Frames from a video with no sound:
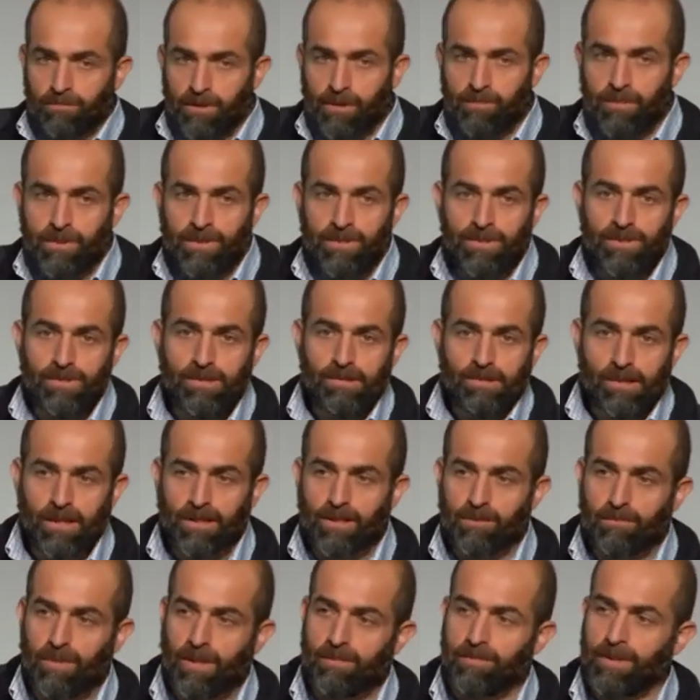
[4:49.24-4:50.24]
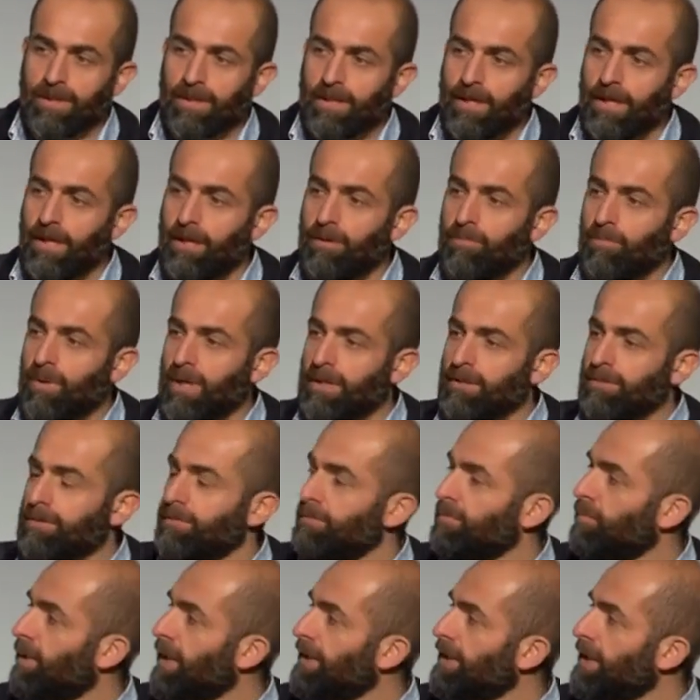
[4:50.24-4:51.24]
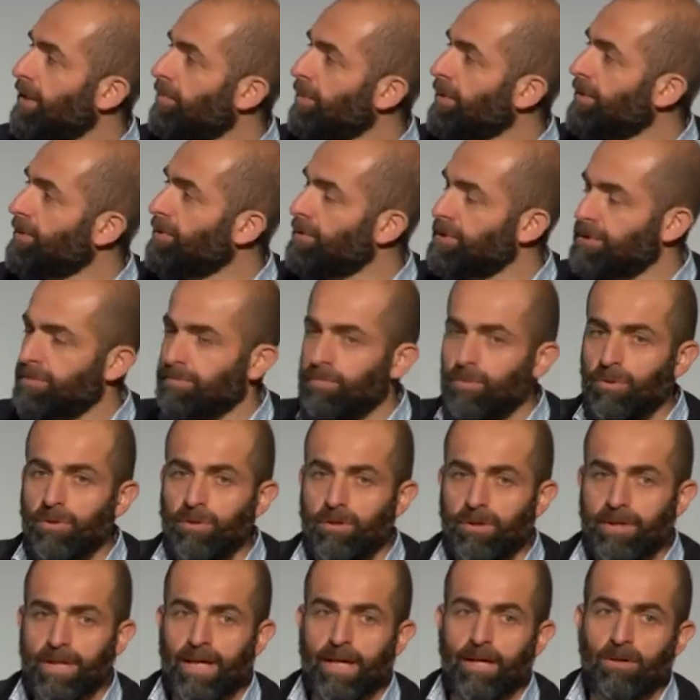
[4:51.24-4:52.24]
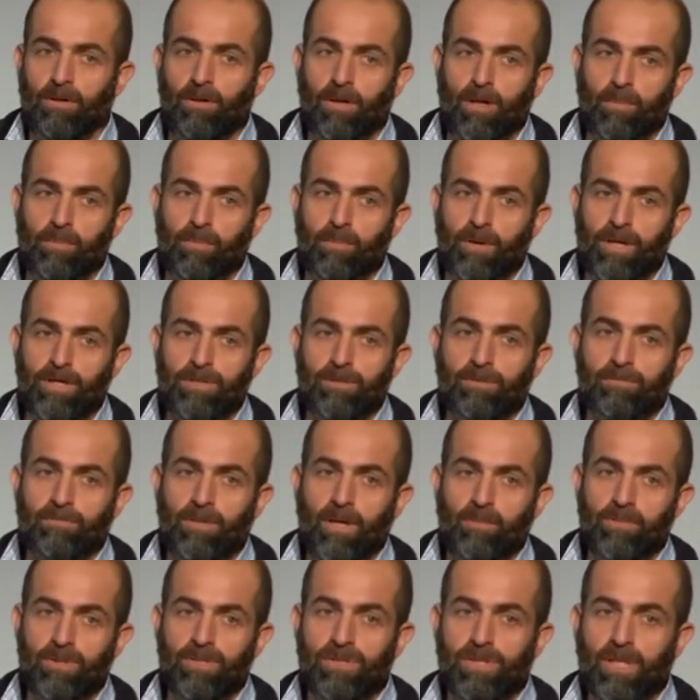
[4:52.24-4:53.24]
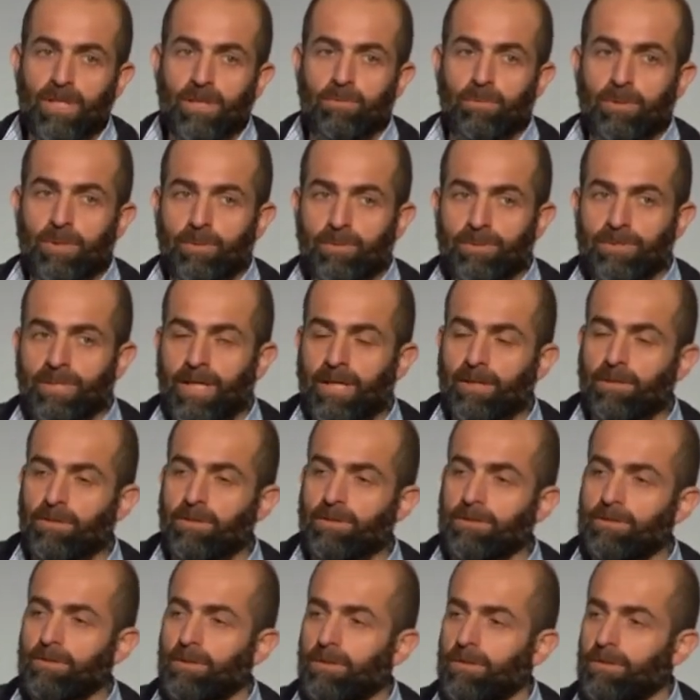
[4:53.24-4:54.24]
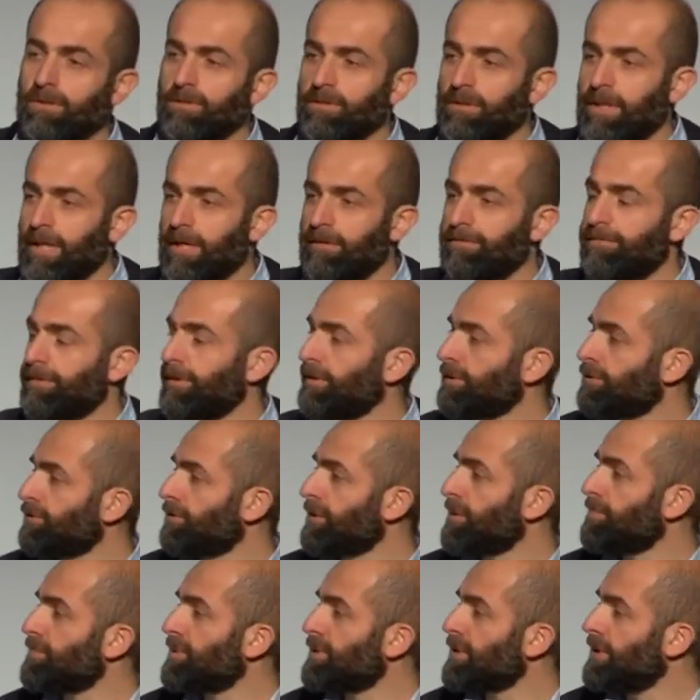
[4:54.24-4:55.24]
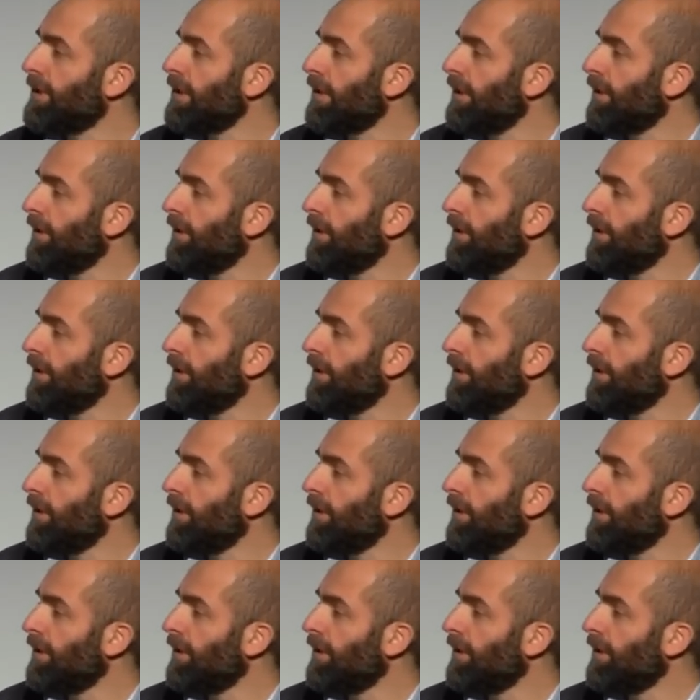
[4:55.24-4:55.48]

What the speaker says: rippers at the moment now, one that we use more on our operational farm, the second one that we take on our field trips.